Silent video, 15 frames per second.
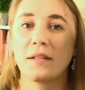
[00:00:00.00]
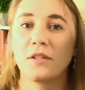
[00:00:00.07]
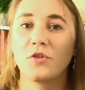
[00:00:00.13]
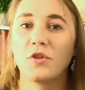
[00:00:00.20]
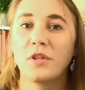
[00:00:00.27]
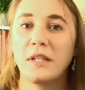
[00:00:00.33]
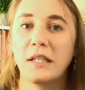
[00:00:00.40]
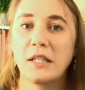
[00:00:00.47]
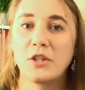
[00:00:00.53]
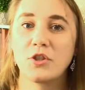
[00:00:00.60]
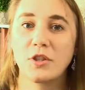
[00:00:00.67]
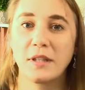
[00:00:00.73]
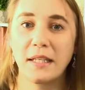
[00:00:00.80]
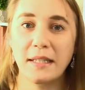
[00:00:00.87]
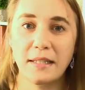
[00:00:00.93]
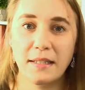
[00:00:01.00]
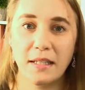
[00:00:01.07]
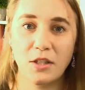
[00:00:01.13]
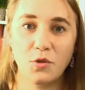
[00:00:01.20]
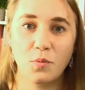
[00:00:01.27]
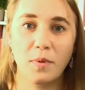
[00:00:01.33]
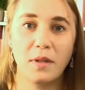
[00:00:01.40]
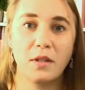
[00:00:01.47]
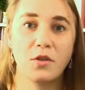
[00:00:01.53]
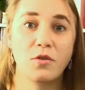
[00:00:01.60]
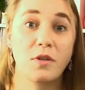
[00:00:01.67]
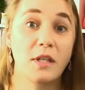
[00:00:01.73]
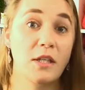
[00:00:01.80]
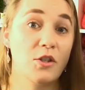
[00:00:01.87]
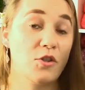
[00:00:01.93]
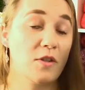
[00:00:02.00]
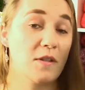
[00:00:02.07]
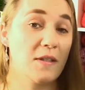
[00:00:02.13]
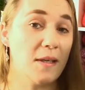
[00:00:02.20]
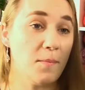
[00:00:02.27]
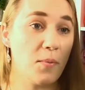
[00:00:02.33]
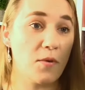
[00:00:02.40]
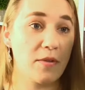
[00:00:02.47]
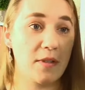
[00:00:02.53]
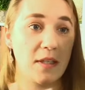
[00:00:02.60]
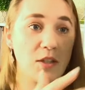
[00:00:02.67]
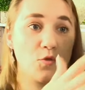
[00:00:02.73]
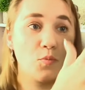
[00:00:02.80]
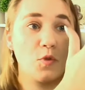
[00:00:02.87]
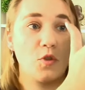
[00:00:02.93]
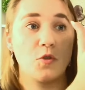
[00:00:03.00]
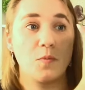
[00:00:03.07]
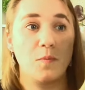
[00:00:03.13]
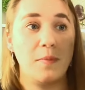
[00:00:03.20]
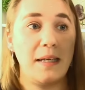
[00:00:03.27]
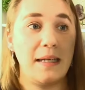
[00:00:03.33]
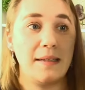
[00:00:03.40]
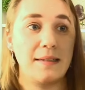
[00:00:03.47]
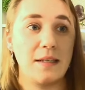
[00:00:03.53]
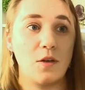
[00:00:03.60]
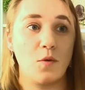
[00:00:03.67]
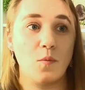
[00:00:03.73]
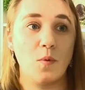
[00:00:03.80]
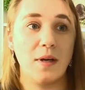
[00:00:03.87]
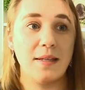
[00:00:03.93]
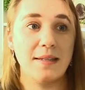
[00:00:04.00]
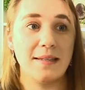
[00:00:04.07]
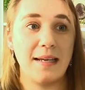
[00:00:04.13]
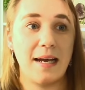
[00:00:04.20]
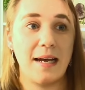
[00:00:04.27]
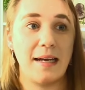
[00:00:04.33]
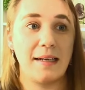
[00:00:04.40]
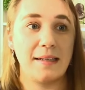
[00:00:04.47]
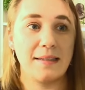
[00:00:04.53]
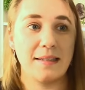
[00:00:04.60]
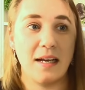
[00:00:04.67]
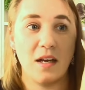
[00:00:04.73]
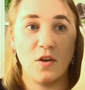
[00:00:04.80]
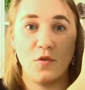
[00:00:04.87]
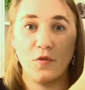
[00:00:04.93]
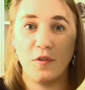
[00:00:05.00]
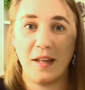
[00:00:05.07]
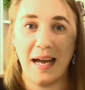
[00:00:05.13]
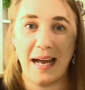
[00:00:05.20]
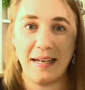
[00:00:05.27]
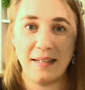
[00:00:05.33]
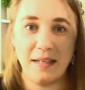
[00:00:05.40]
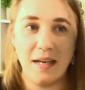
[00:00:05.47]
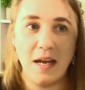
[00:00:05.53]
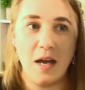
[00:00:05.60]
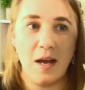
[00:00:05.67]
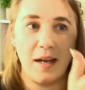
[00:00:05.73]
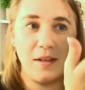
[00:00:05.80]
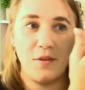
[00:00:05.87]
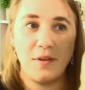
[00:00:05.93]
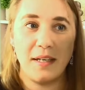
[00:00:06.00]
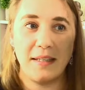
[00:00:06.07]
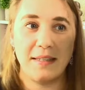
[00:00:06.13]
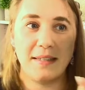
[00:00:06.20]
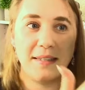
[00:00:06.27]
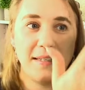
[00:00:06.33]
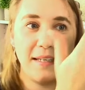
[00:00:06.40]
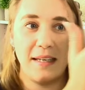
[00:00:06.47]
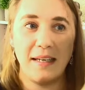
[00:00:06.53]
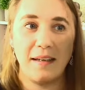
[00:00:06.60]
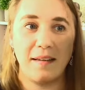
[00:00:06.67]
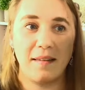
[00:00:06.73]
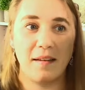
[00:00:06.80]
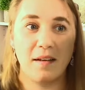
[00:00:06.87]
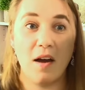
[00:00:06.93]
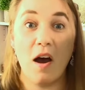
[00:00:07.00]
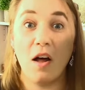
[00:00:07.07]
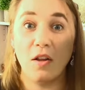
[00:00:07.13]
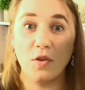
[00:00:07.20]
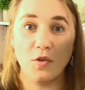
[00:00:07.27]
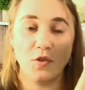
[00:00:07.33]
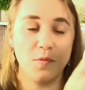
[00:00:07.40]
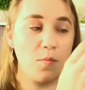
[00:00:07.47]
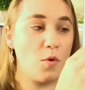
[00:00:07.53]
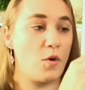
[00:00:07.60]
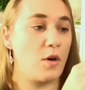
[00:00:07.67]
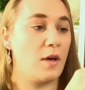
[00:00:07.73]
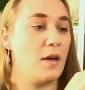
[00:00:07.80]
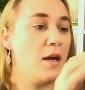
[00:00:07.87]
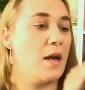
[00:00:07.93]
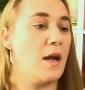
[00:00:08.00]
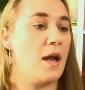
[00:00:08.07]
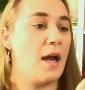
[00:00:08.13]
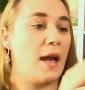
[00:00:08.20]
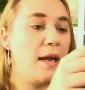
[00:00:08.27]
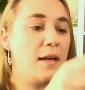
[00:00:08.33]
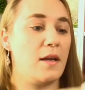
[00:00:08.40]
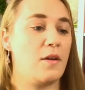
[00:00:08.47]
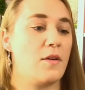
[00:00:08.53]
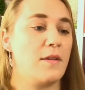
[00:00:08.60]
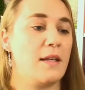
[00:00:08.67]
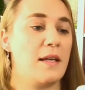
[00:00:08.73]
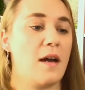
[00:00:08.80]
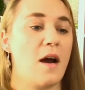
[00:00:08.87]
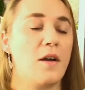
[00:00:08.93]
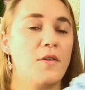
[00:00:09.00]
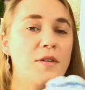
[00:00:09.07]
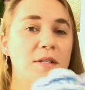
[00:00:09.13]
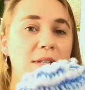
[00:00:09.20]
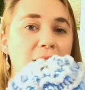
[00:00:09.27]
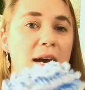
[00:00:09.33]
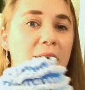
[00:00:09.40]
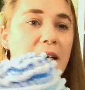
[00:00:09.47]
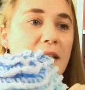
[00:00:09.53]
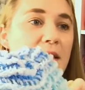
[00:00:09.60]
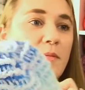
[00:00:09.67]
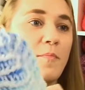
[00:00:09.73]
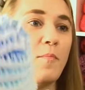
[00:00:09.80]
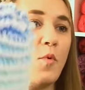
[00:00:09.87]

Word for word: the Tunisian knit stitch with the Tunisian simple stitch, which means that on one side it's kind of flat and you can see the colors more. And then on the other side, it's